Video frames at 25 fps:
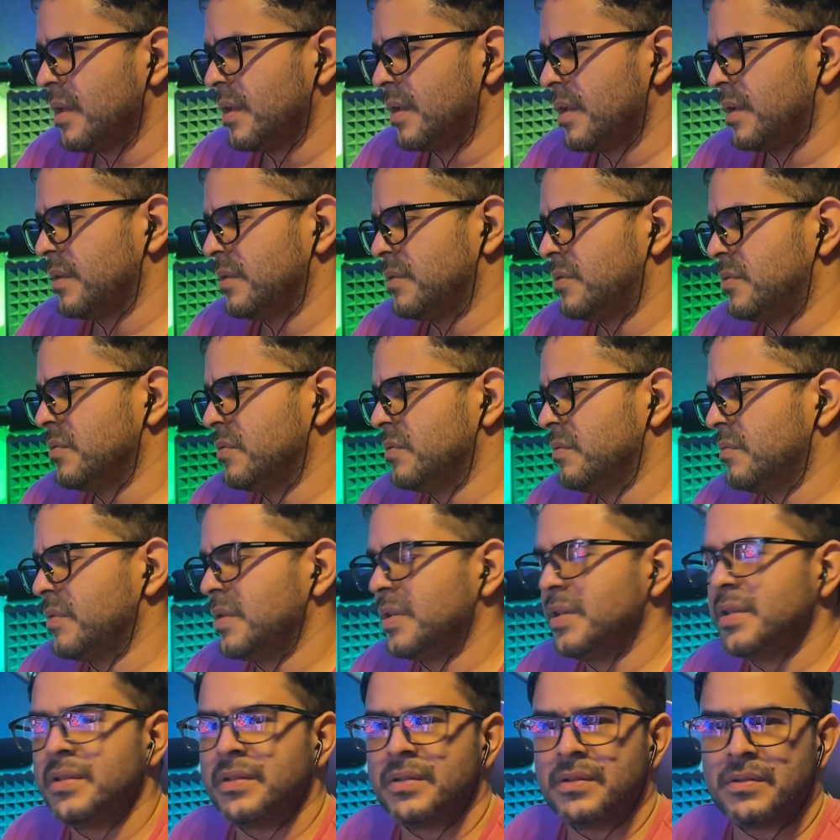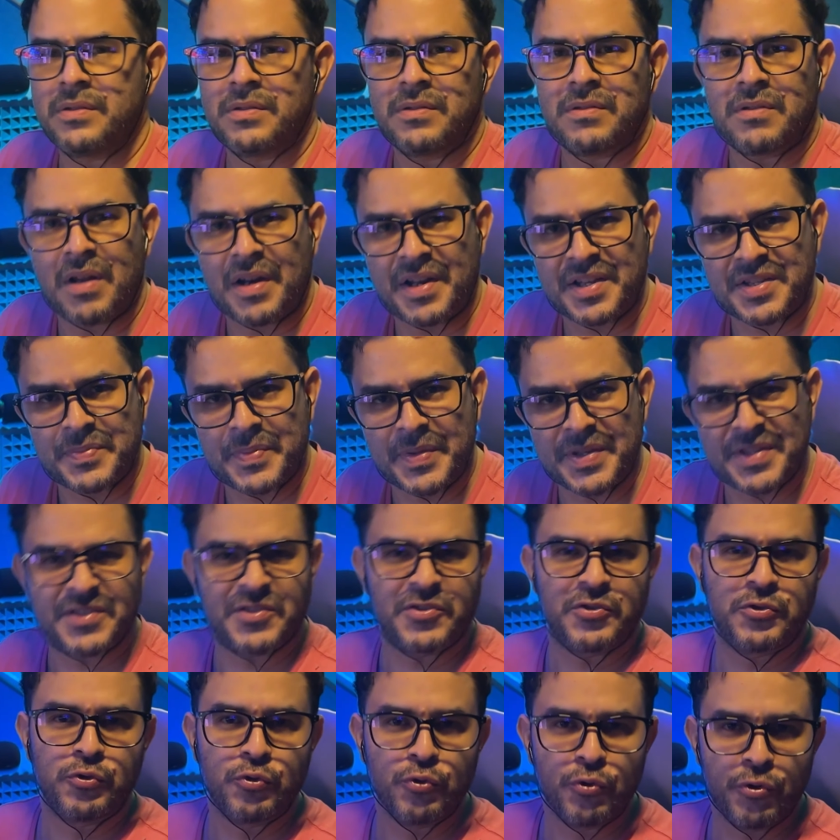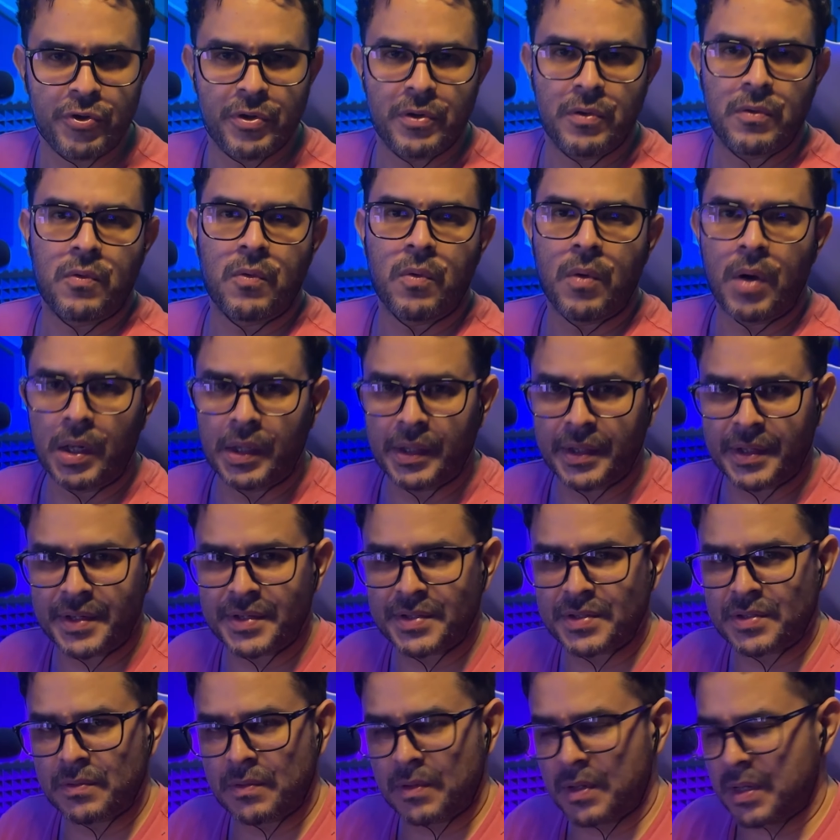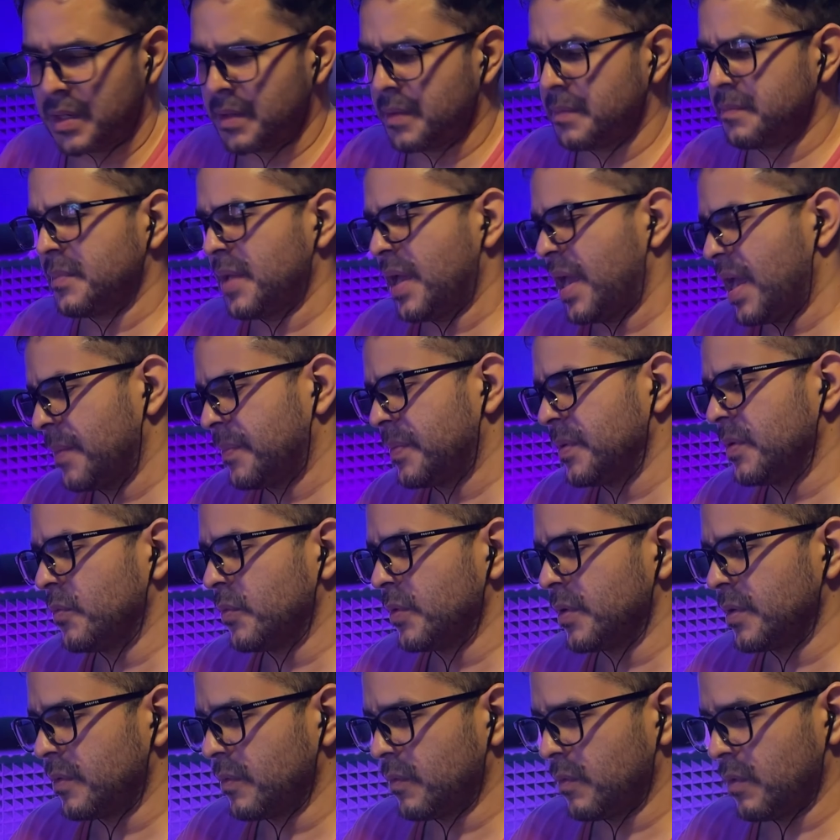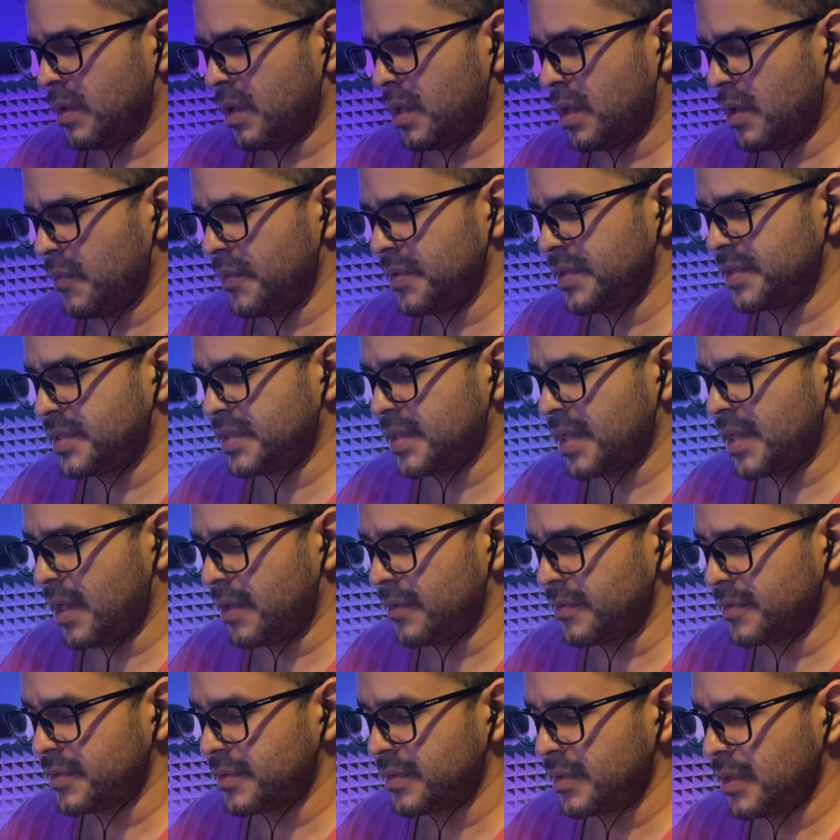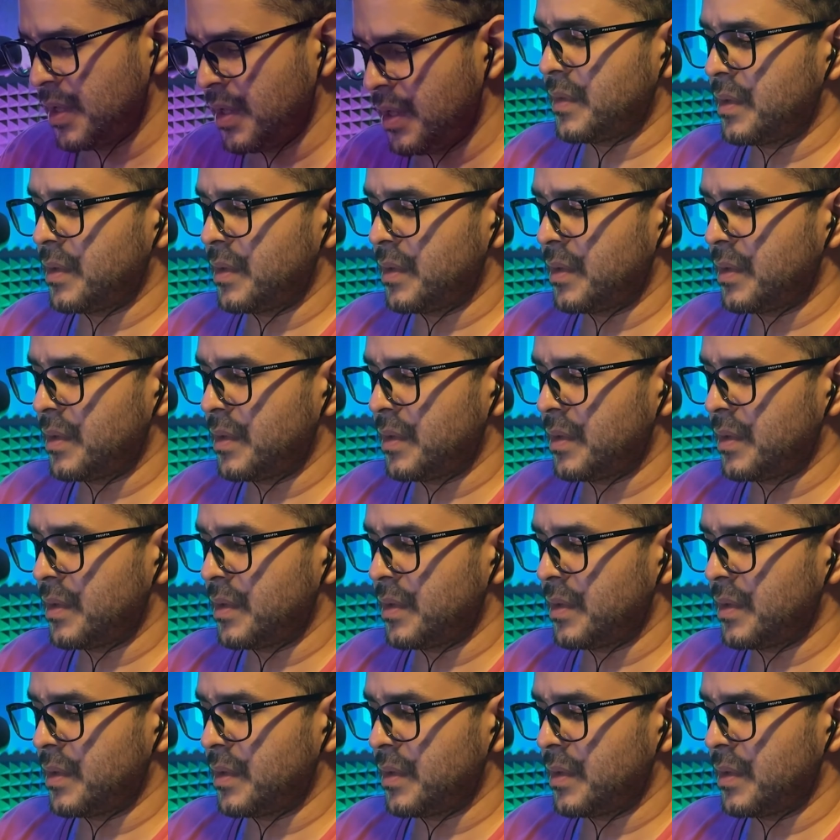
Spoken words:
You really do not expect studio quality, so I'm happy with how it sounds.